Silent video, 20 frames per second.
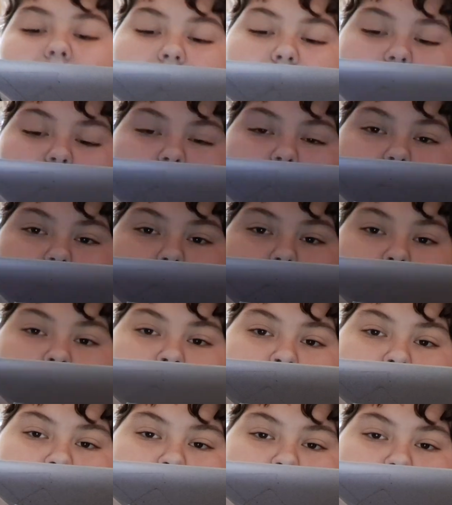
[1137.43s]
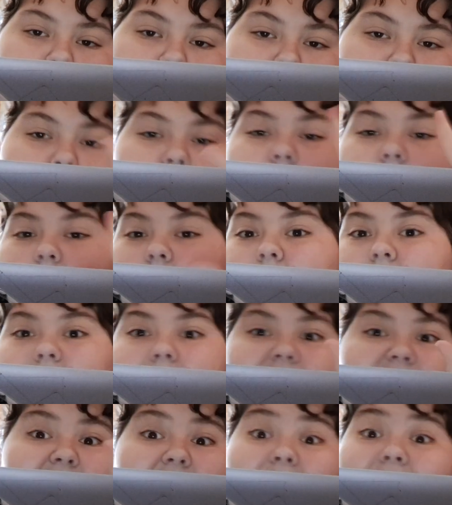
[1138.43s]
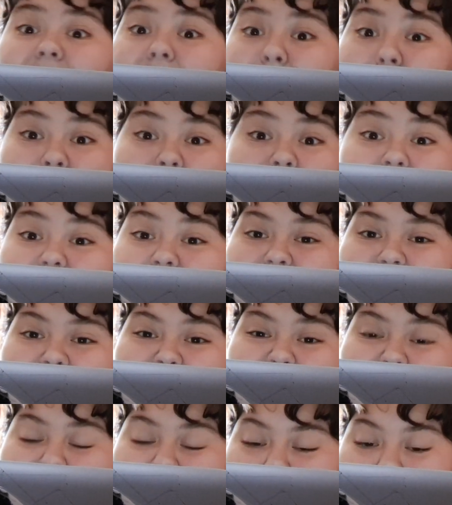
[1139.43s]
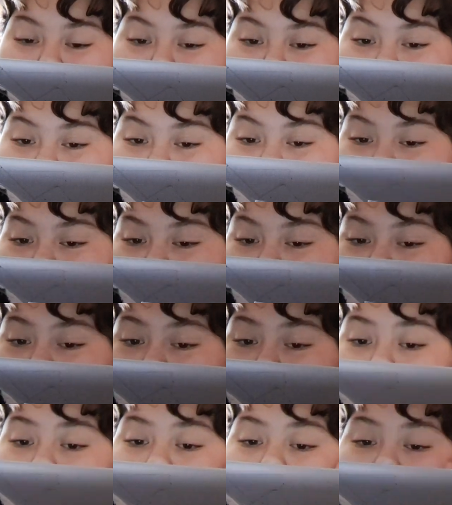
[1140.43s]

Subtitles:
Hera, goddess of childbirth. Ugh, hey, Hera.